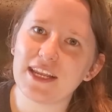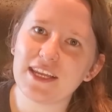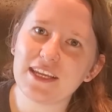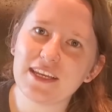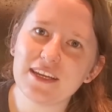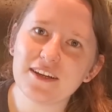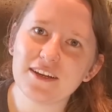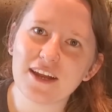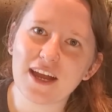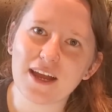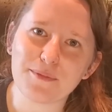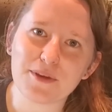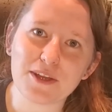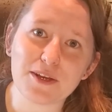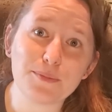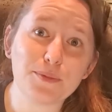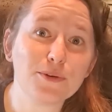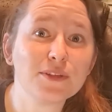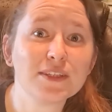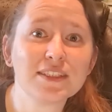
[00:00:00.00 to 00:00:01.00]
ready here, I'm
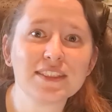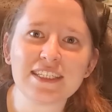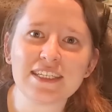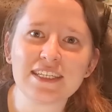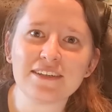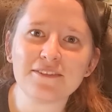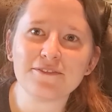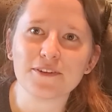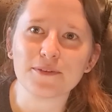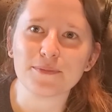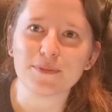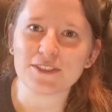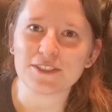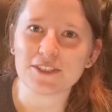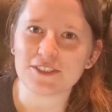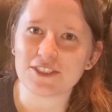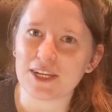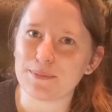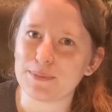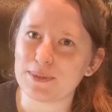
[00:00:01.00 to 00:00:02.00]
going to pull a scene from the
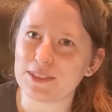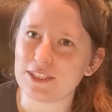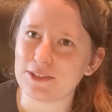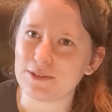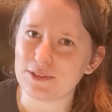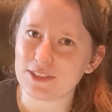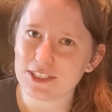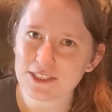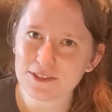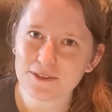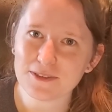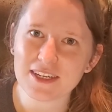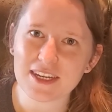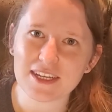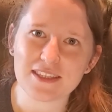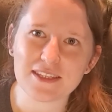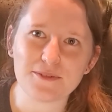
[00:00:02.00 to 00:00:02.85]
search episode 2,